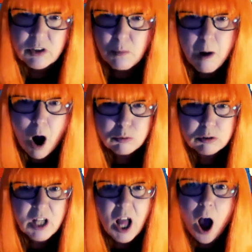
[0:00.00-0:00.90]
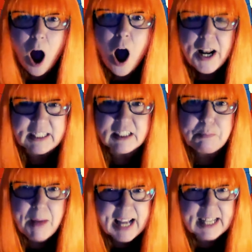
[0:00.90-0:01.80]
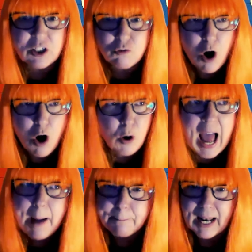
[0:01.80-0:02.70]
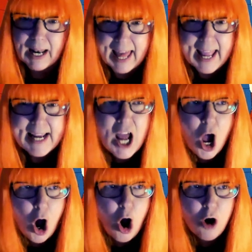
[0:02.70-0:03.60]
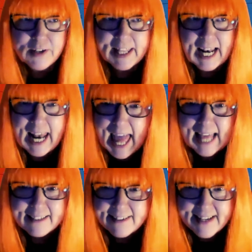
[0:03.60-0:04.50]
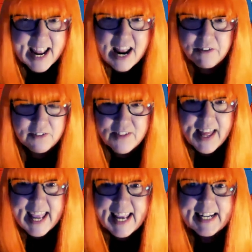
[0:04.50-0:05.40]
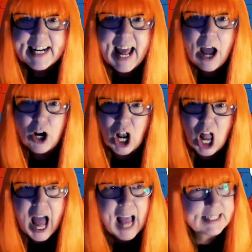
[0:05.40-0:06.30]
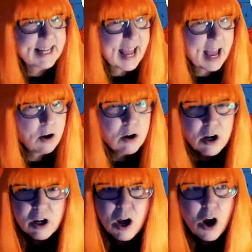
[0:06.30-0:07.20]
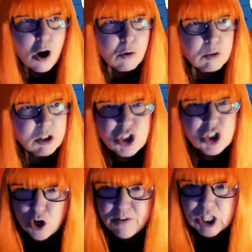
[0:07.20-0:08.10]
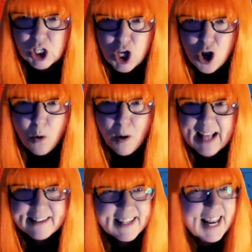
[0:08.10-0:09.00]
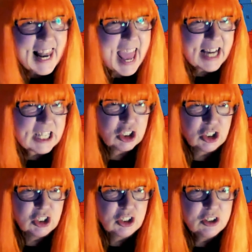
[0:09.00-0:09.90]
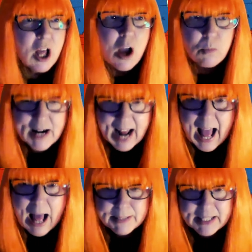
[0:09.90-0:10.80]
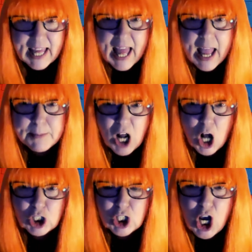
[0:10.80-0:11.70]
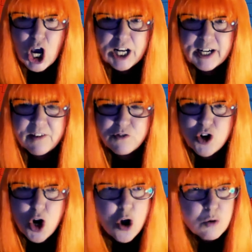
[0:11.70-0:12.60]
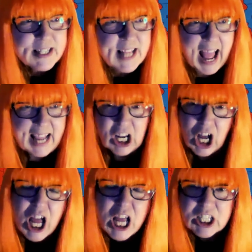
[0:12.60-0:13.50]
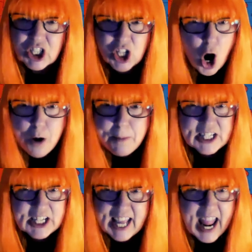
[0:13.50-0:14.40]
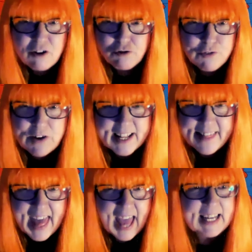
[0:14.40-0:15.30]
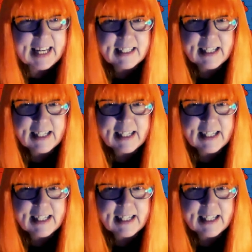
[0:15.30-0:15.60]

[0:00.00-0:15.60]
The most unexpected role I played over the last year of in and out lockdown was during the US elections, when I became an alternative news anchor determined to get rid of that